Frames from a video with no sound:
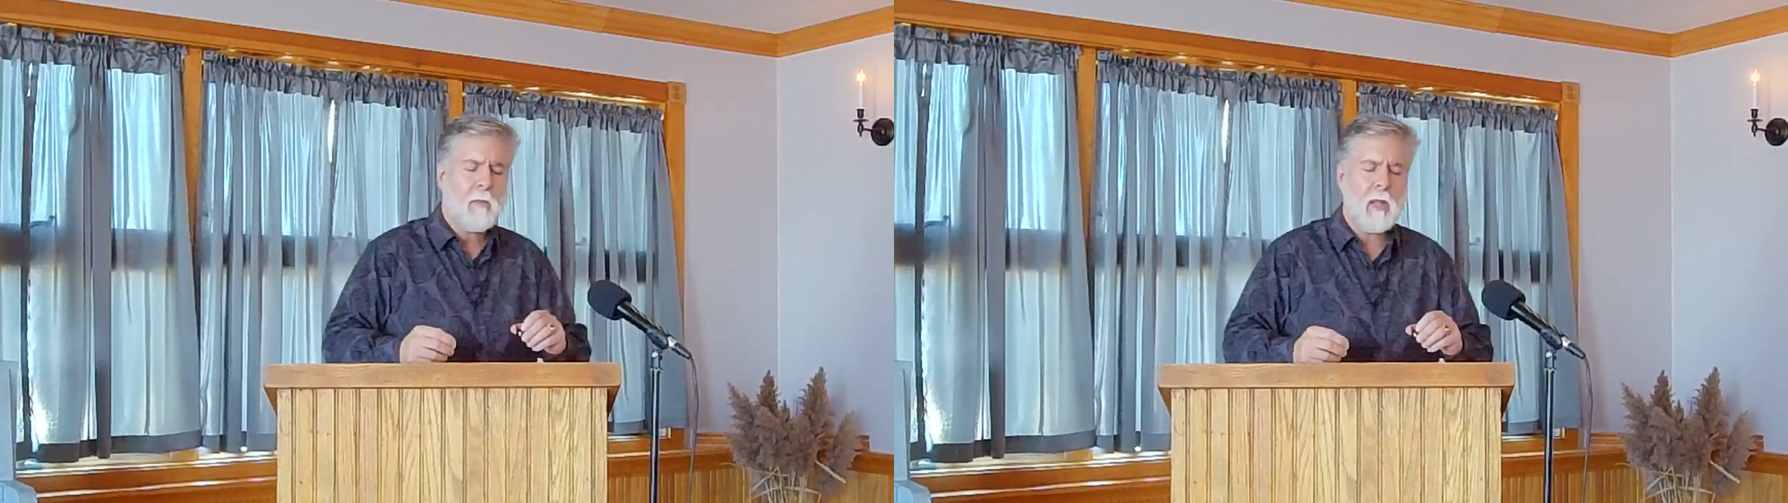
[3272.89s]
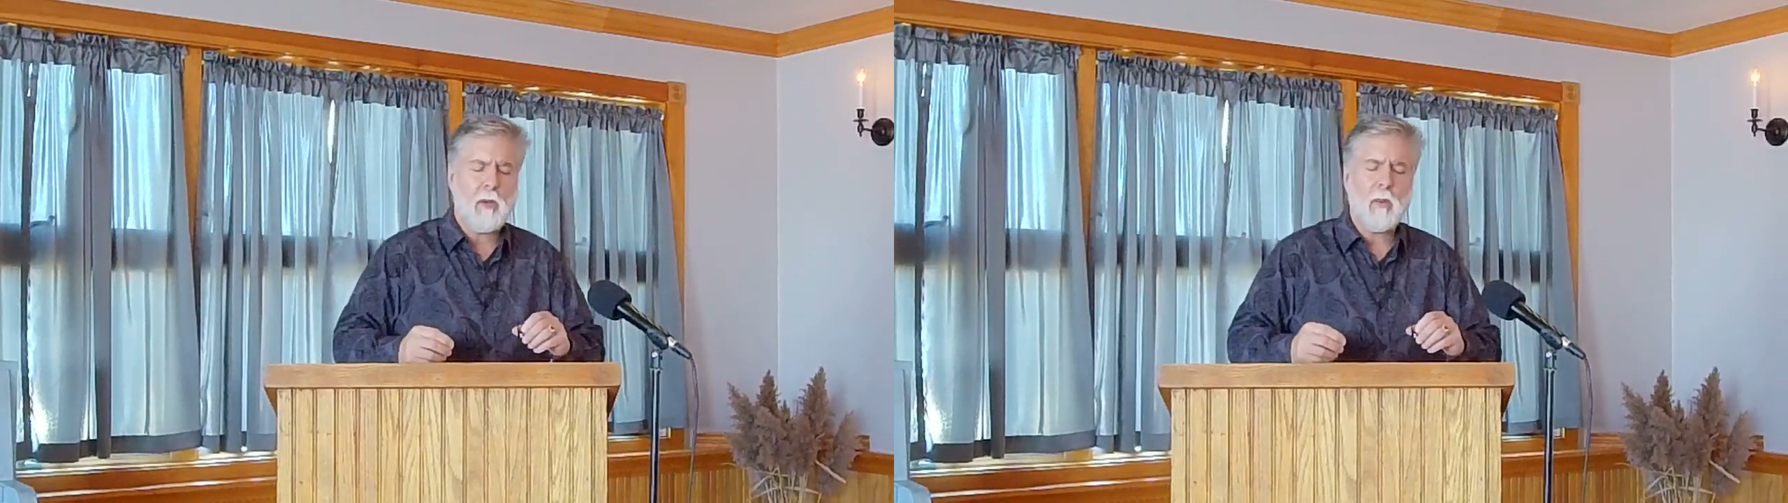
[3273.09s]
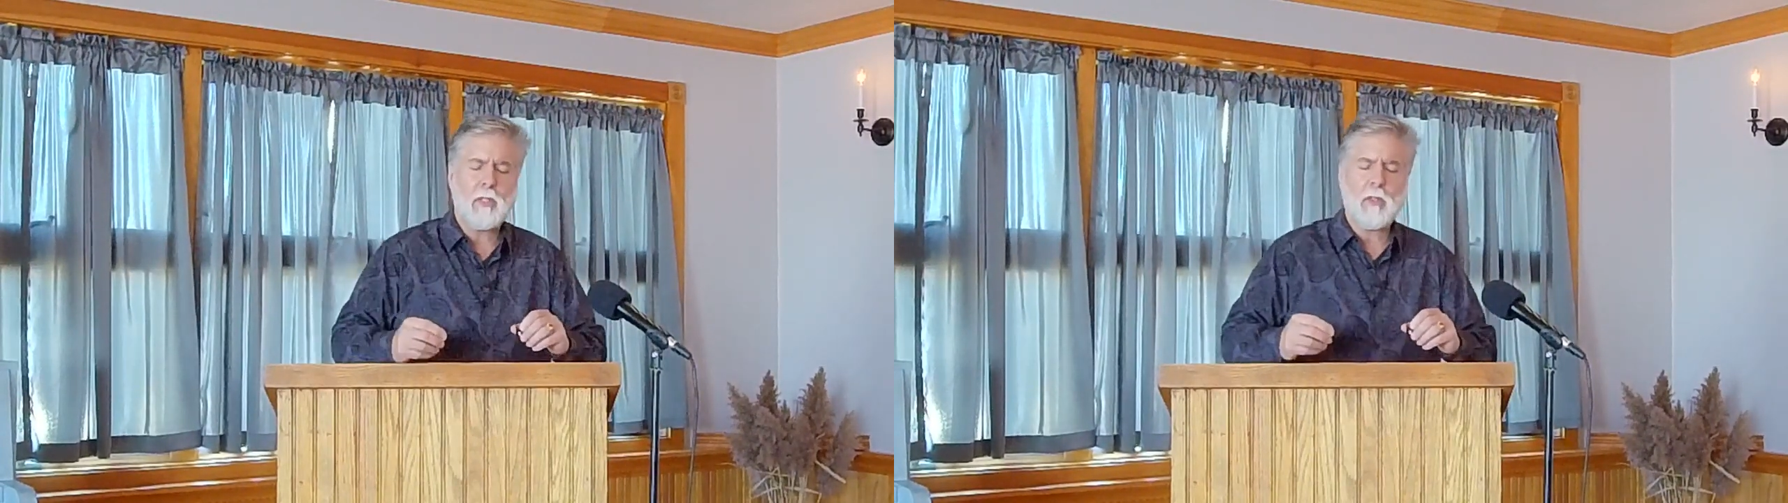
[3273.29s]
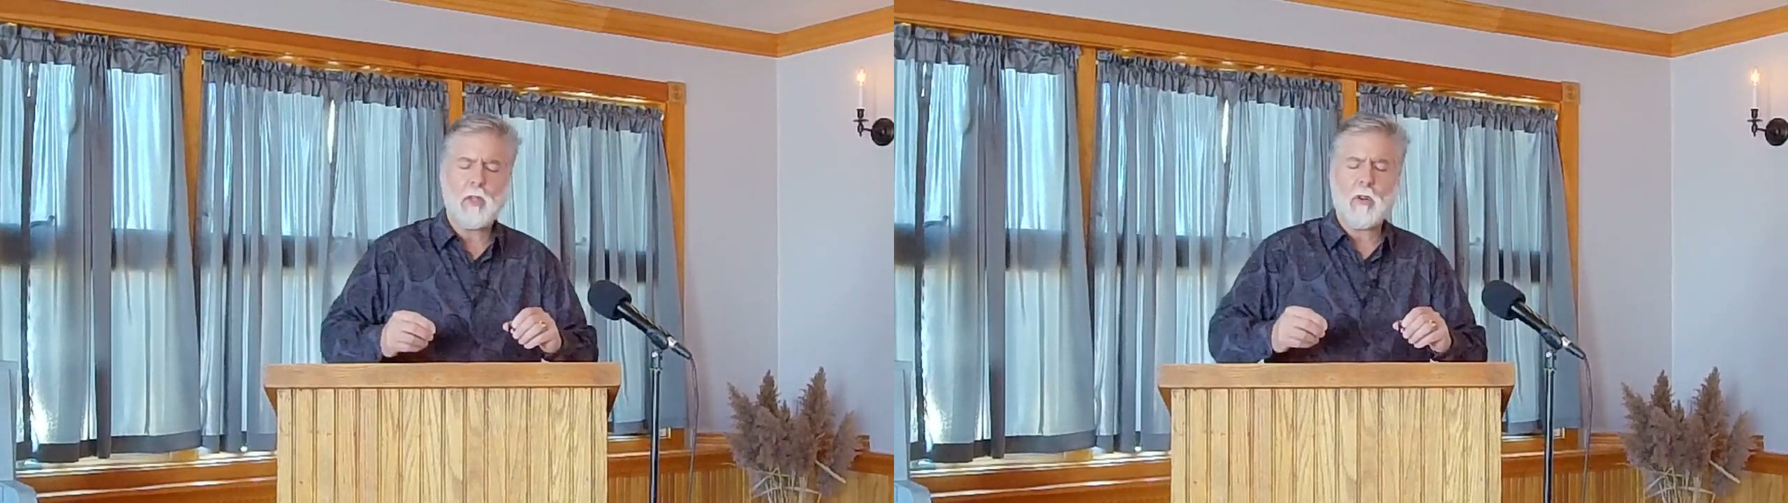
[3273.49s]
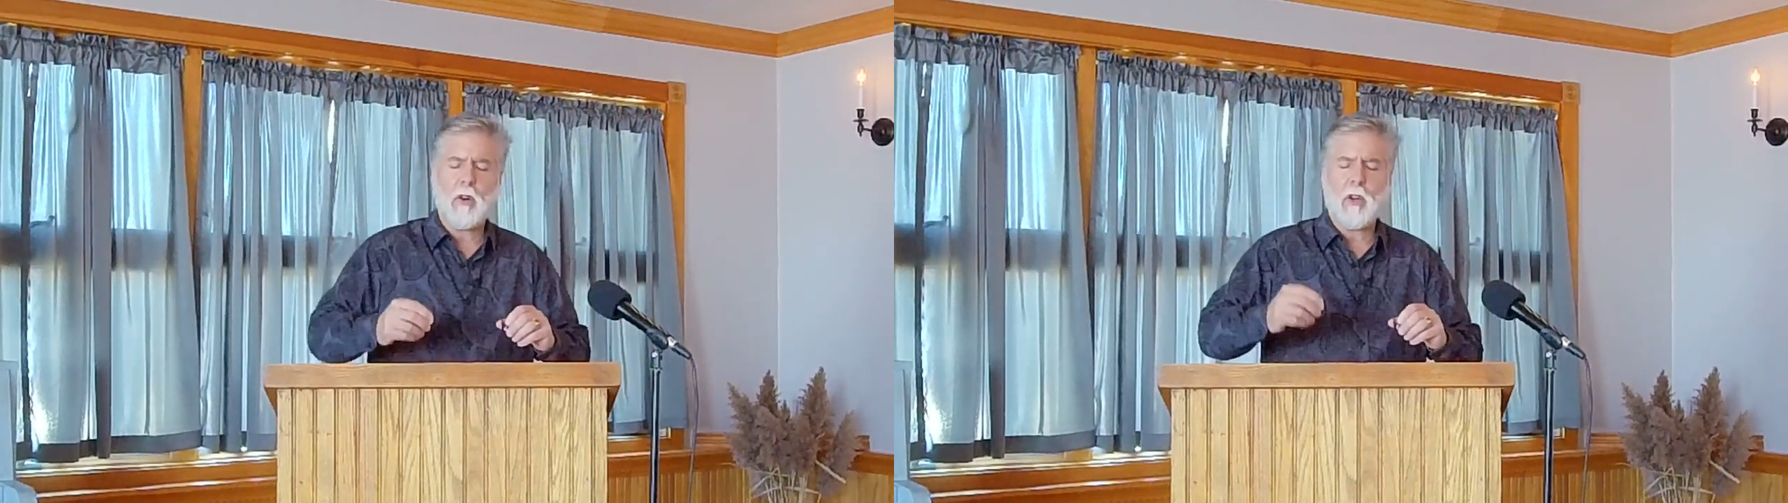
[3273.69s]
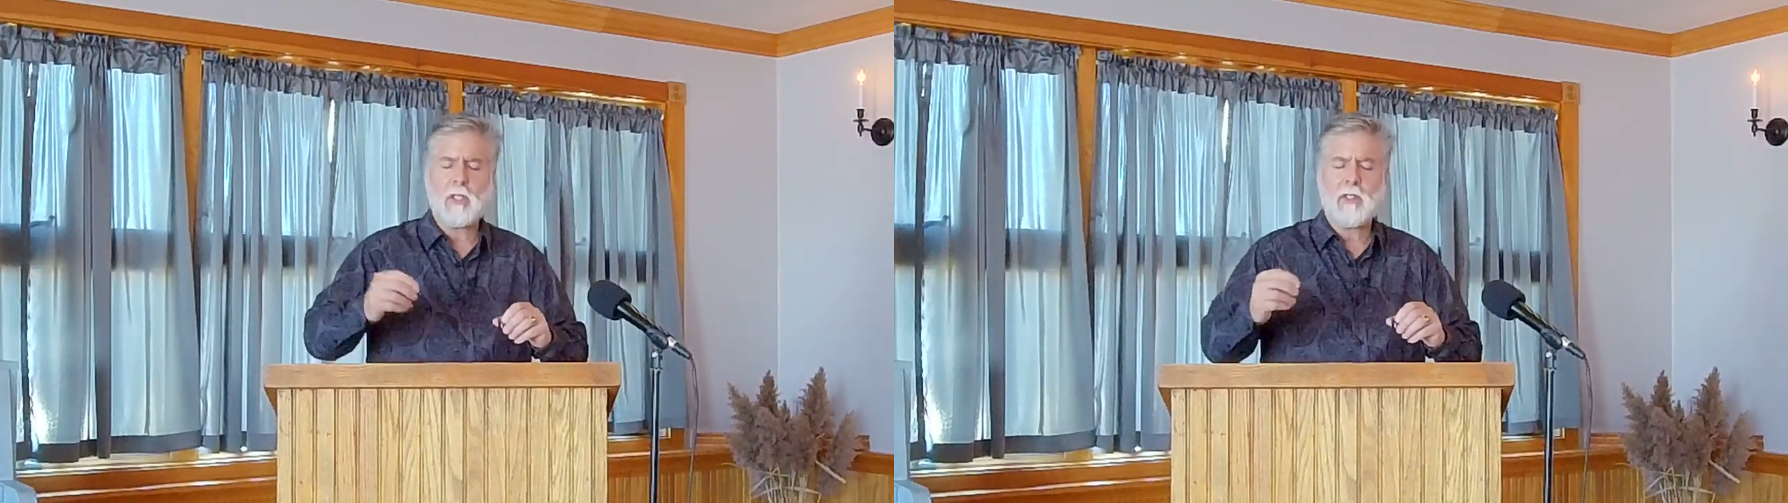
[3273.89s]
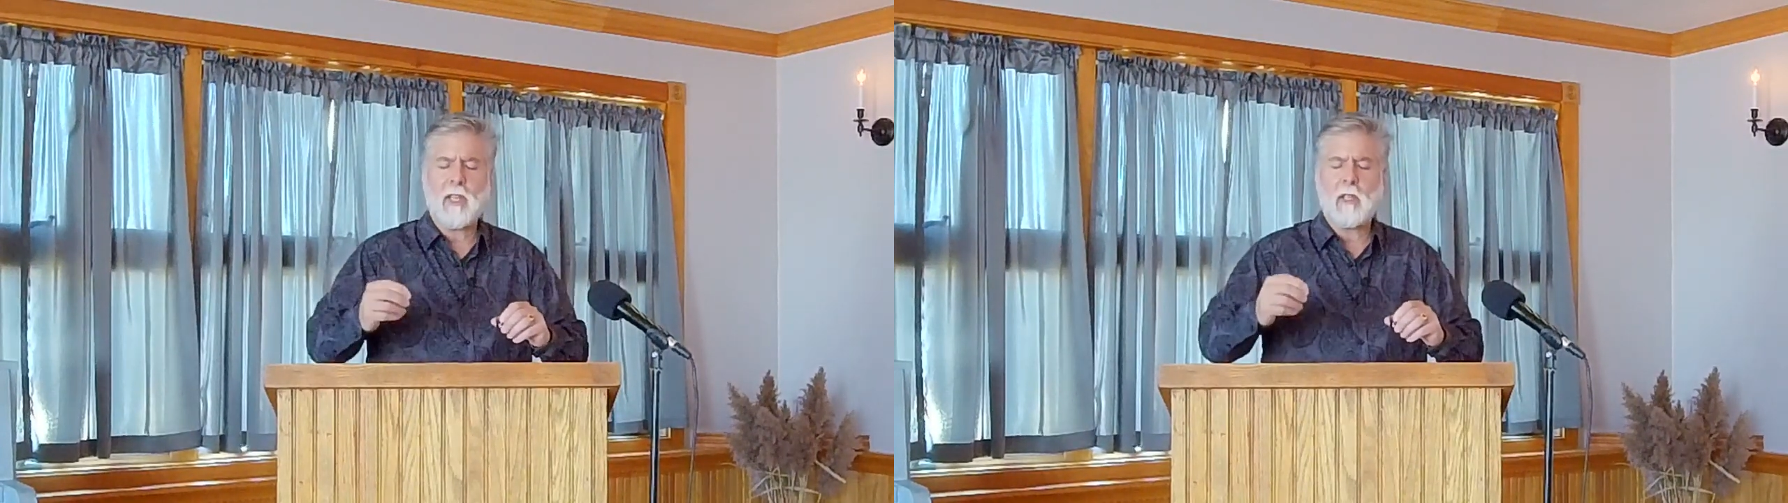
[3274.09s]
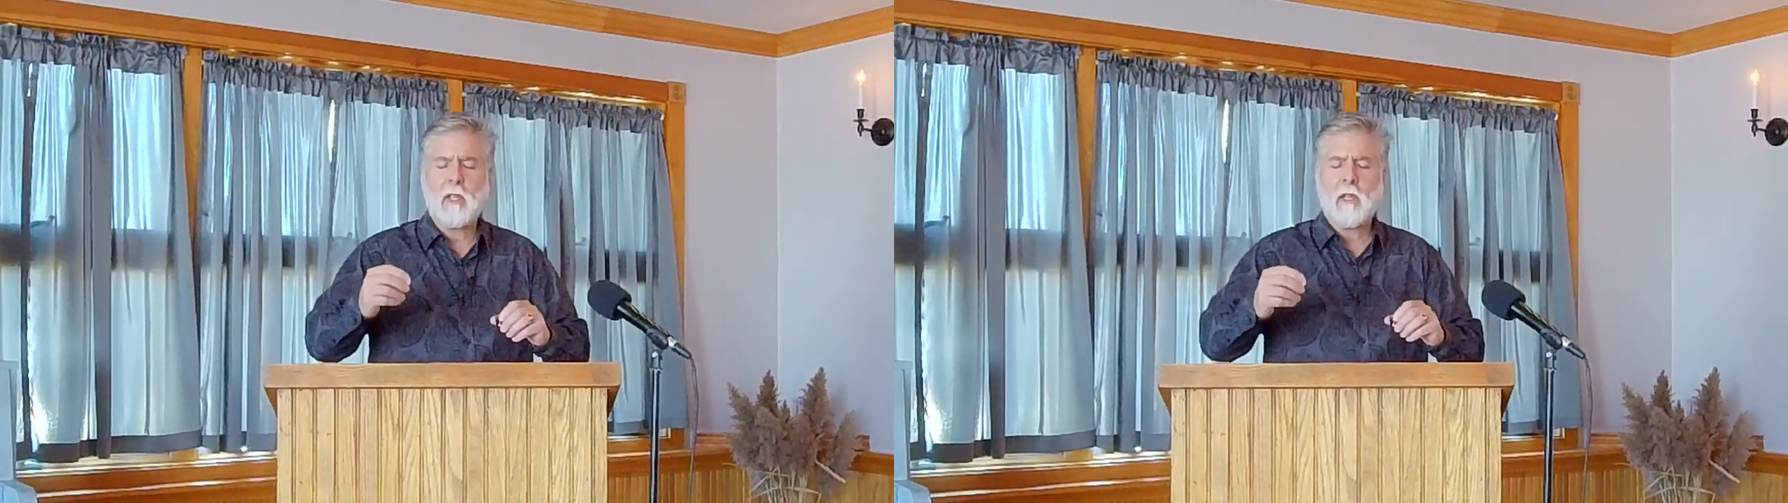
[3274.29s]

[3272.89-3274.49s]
And he went to the cross, that